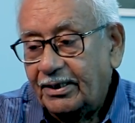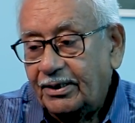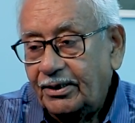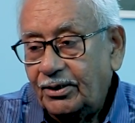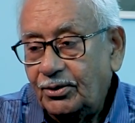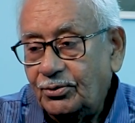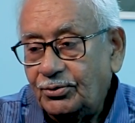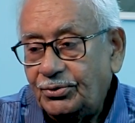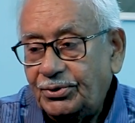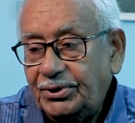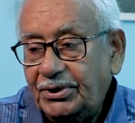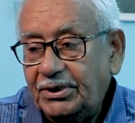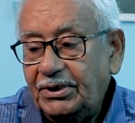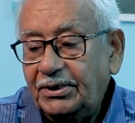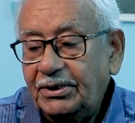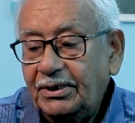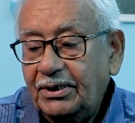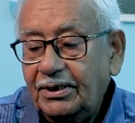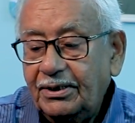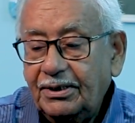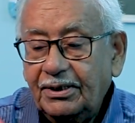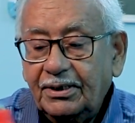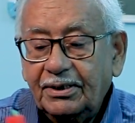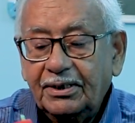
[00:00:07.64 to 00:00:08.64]
You see,
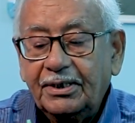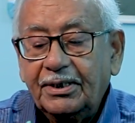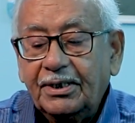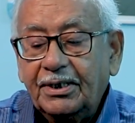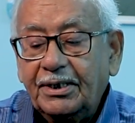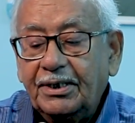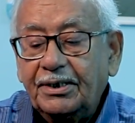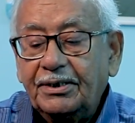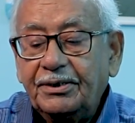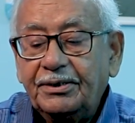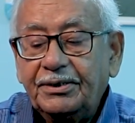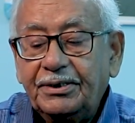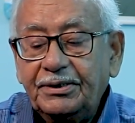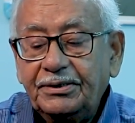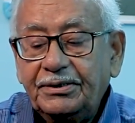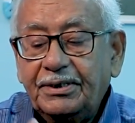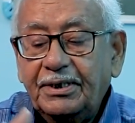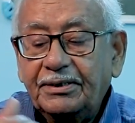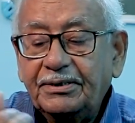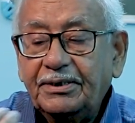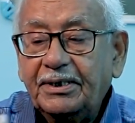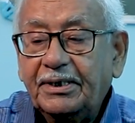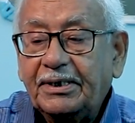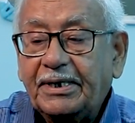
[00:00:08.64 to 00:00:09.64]
this
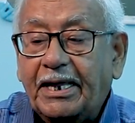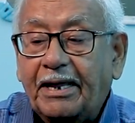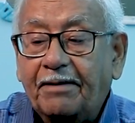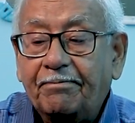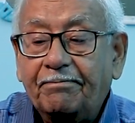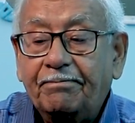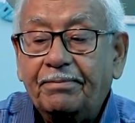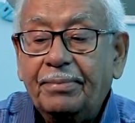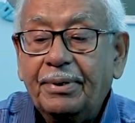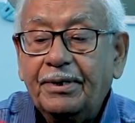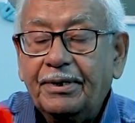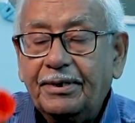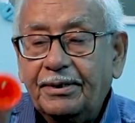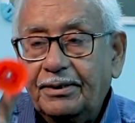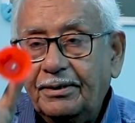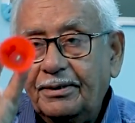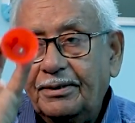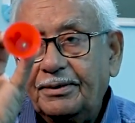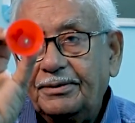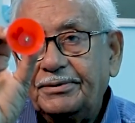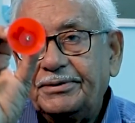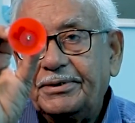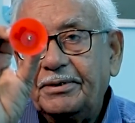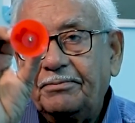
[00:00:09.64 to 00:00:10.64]
has a cap,
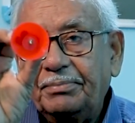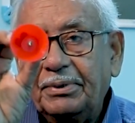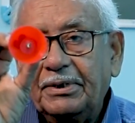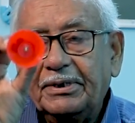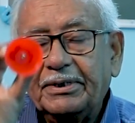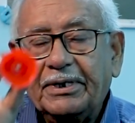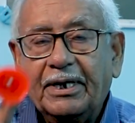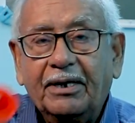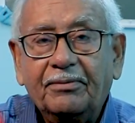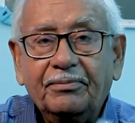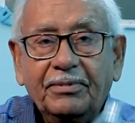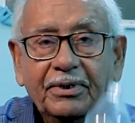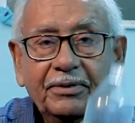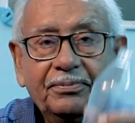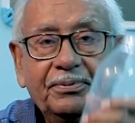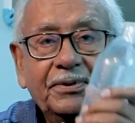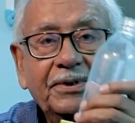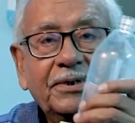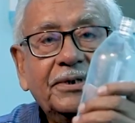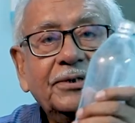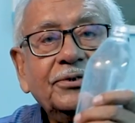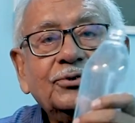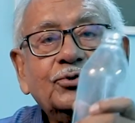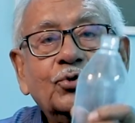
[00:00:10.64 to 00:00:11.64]
a simple cap. If
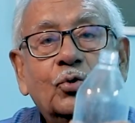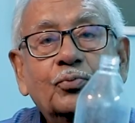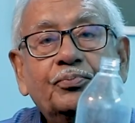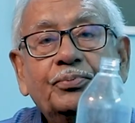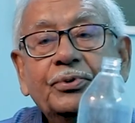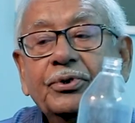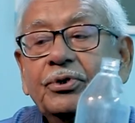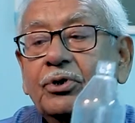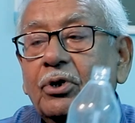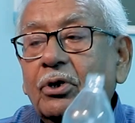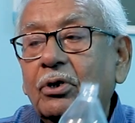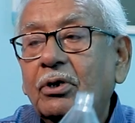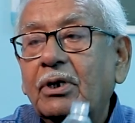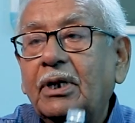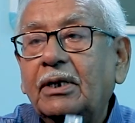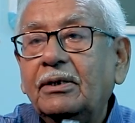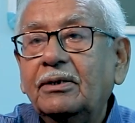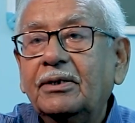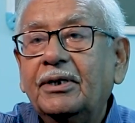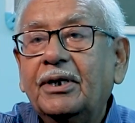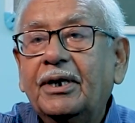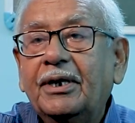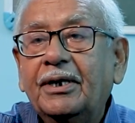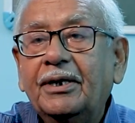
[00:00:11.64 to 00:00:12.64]
it is open or
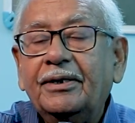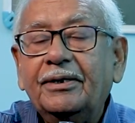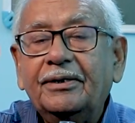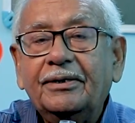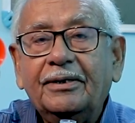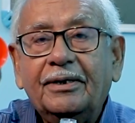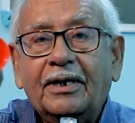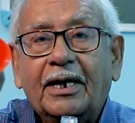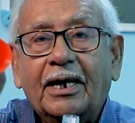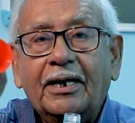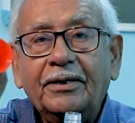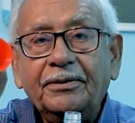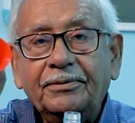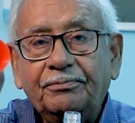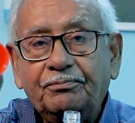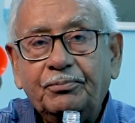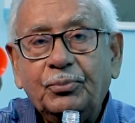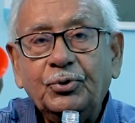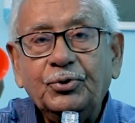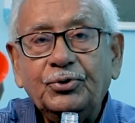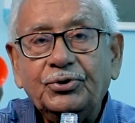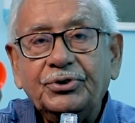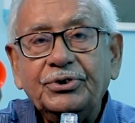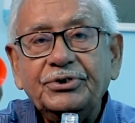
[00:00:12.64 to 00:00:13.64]
I
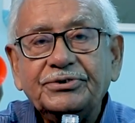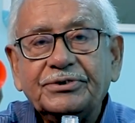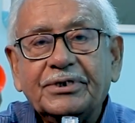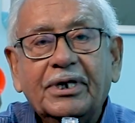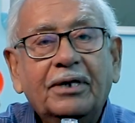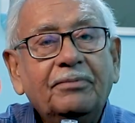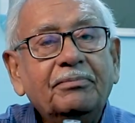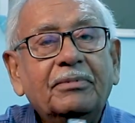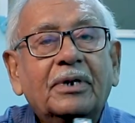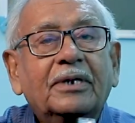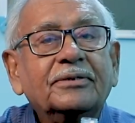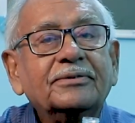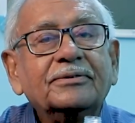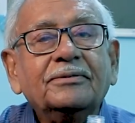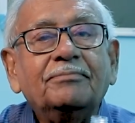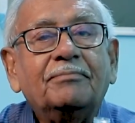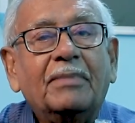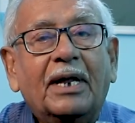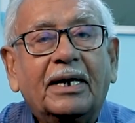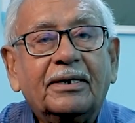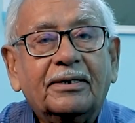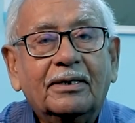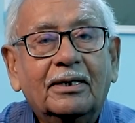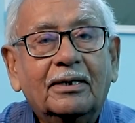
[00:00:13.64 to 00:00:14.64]
put this cap, doesn't
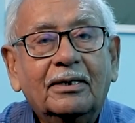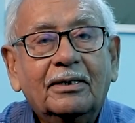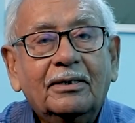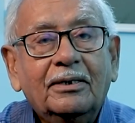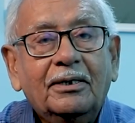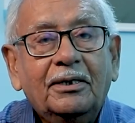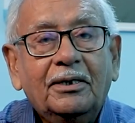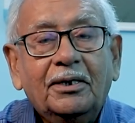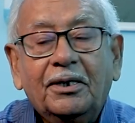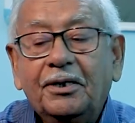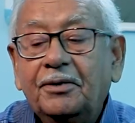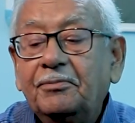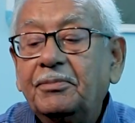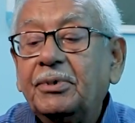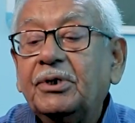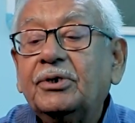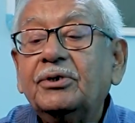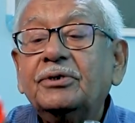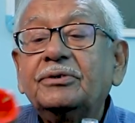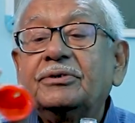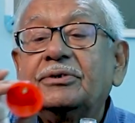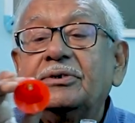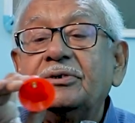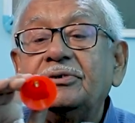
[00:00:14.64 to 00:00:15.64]
matter,
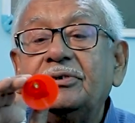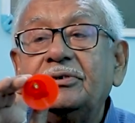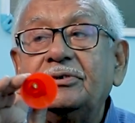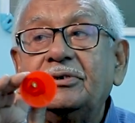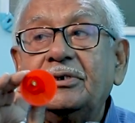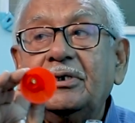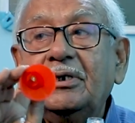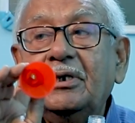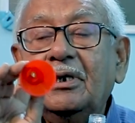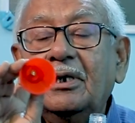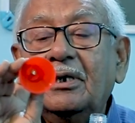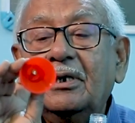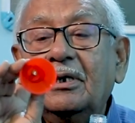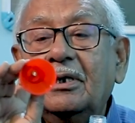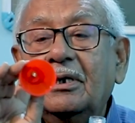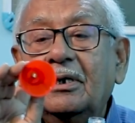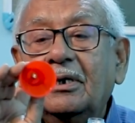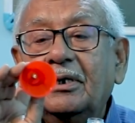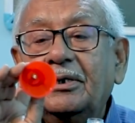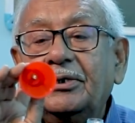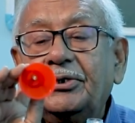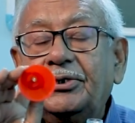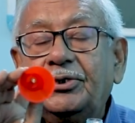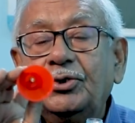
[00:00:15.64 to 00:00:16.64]
because this is a
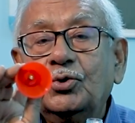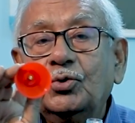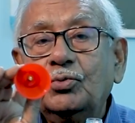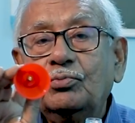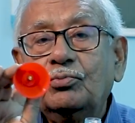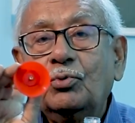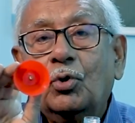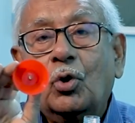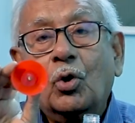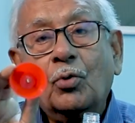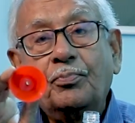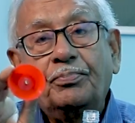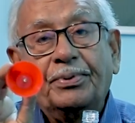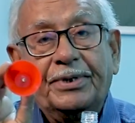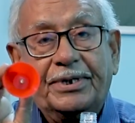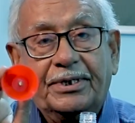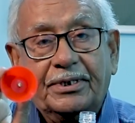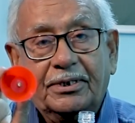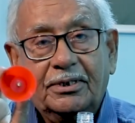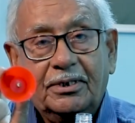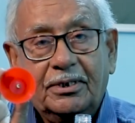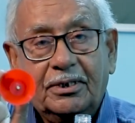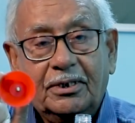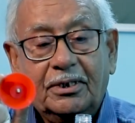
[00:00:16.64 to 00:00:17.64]
tube open.
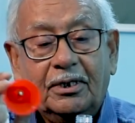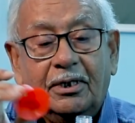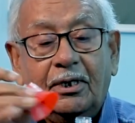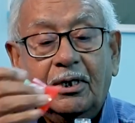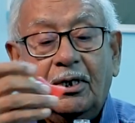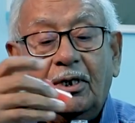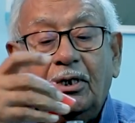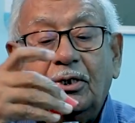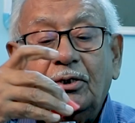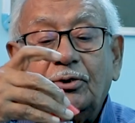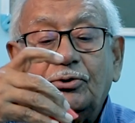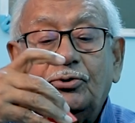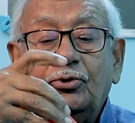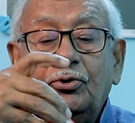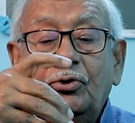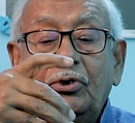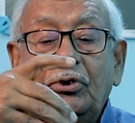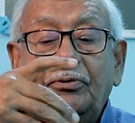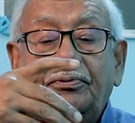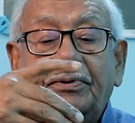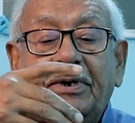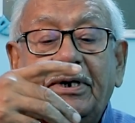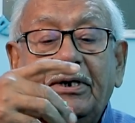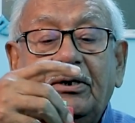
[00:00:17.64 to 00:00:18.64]
So
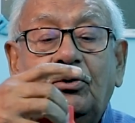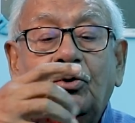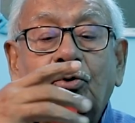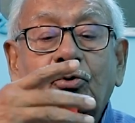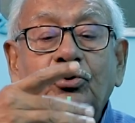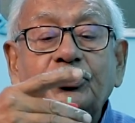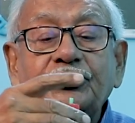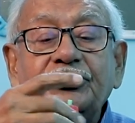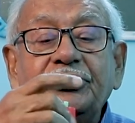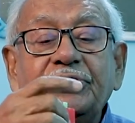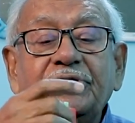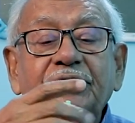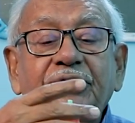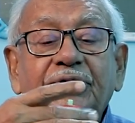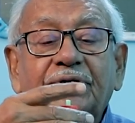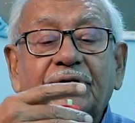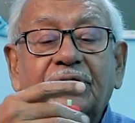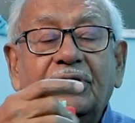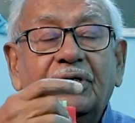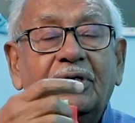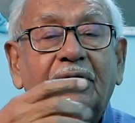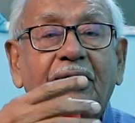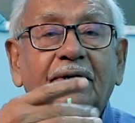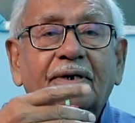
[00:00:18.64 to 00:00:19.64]
if I close it,
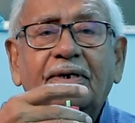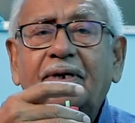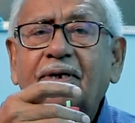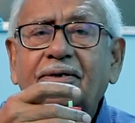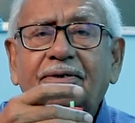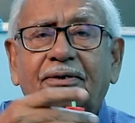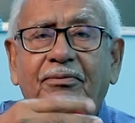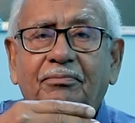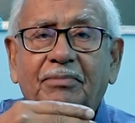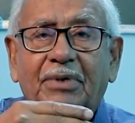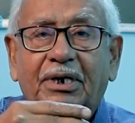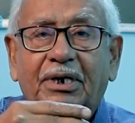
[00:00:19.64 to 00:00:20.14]
doesn't